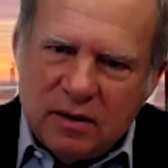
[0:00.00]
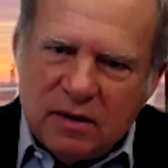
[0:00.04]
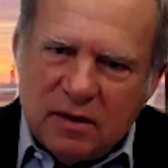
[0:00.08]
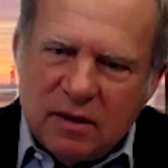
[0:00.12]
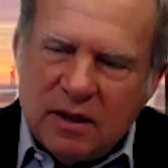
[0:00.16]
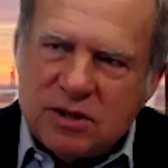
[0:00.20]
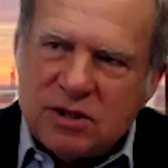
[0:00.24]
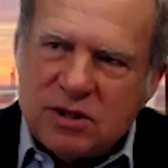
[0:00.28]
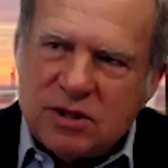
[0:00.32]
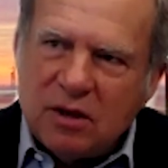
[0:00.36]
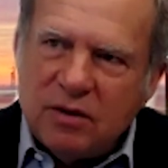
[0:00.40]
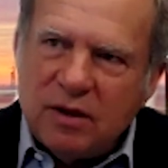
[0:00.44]

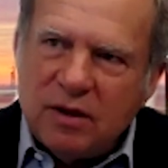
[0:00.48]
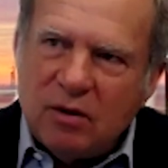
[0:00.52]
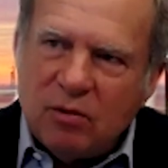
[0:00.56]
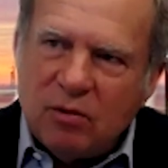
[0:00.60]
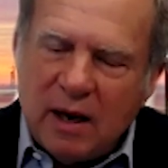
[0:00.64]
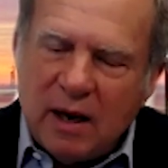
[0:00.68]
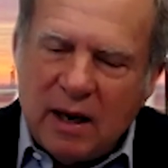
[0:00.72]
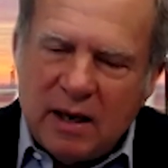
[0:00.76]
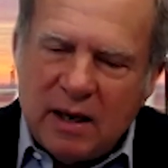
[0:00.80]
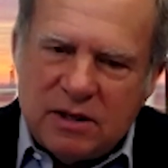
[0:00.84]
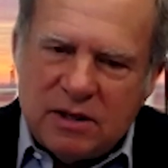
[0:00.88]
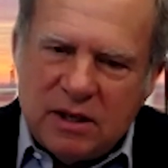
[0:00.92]
And so the
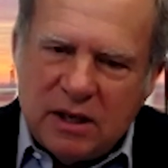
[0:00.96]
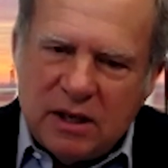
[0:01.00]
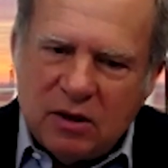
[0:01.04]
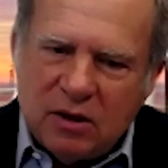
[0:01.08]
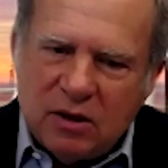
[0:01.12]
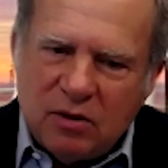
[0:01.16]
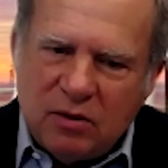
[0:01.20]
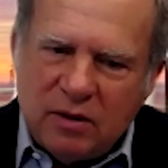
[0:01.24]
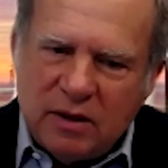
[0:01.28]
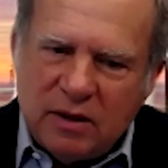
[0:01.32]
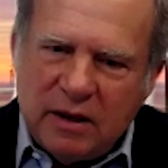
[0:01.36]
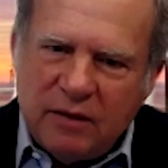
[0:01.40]
Iran
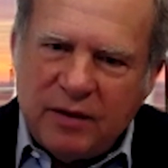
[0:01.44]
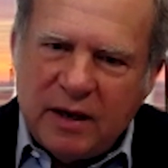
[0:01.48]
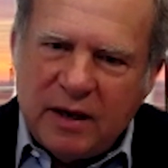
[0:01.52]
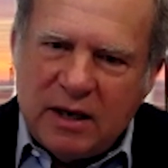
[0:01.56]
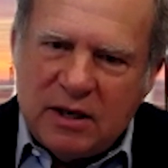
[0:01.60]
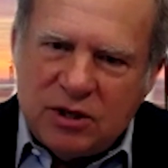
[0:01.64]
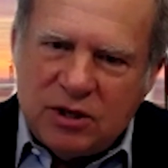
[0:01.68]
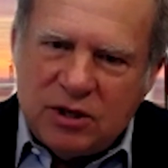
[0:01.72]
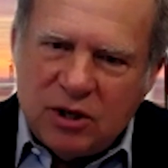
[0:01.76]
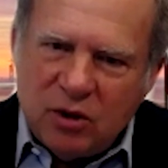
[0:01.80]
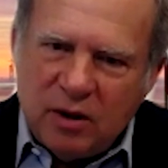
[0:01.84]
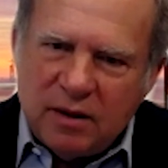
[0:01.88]
deal, if they
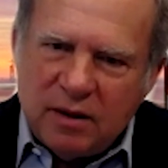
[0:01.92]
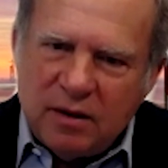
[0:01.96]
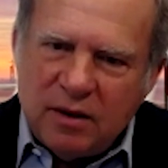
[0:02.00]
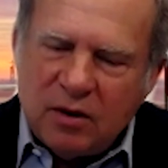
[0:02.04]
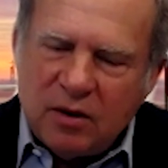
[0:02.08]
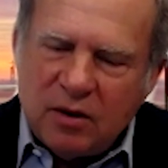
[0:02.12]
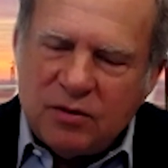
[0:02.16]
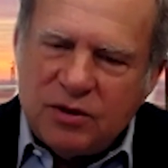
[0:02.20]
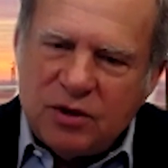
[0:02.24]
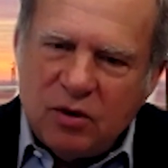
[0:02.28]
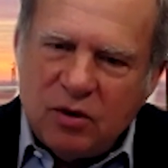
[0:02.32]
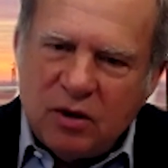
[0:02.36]
do it,
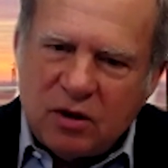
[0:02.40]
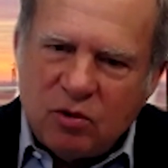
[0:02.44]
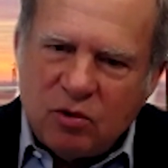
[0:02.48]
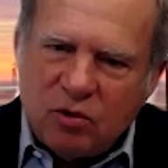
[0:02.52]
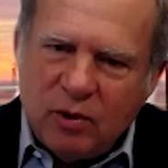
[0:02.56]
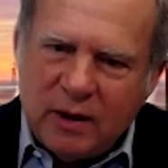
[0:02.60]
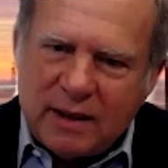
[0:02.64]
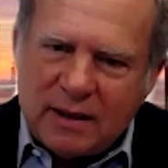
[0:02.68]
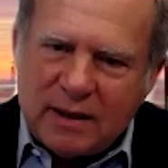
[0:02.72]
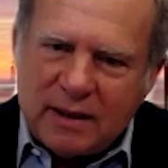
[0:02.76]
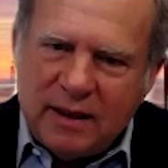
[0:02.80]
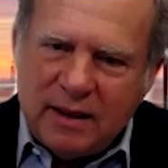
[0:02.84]
they'll do it
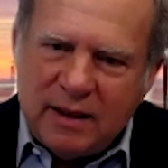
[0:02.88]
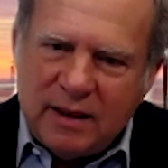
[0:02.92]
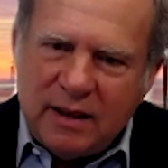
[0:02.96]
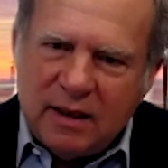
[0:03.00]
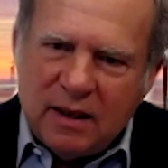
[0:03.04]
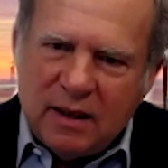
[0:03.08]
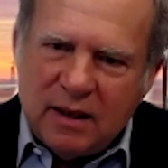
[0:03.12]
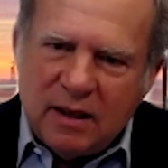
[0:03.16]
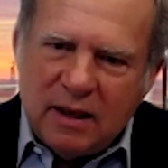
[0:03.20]
quickly.